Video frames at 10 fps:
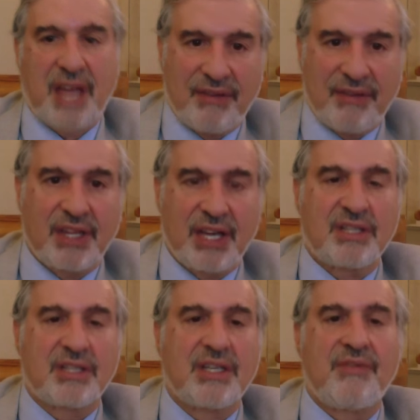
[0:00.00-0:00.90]
having that
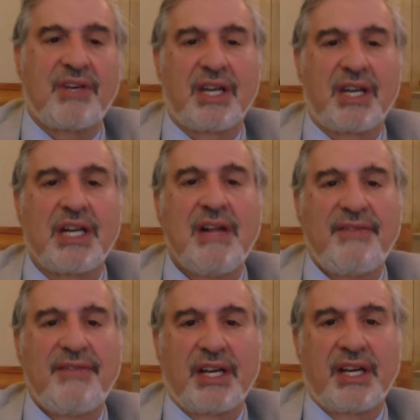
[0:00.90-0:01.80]
certificate
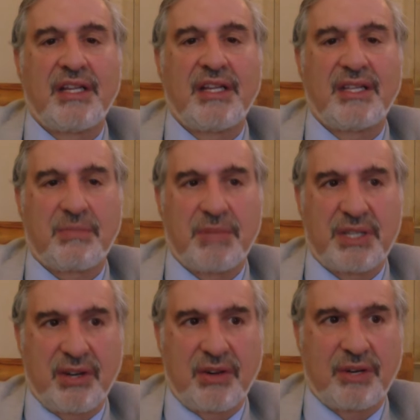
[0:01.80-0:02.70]
in the
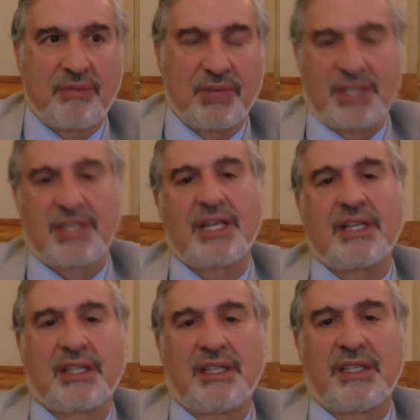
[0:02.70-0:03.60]
Smithsonian would
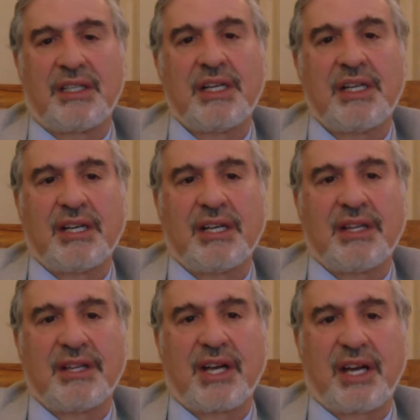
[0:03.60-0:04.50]
signal
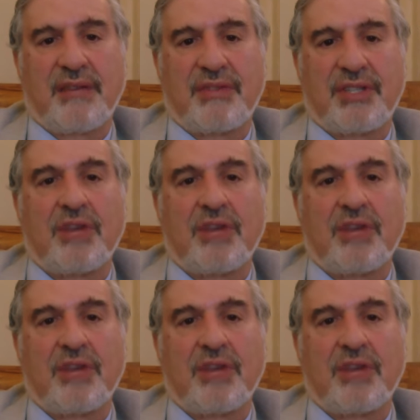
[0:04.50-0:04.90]
the kind of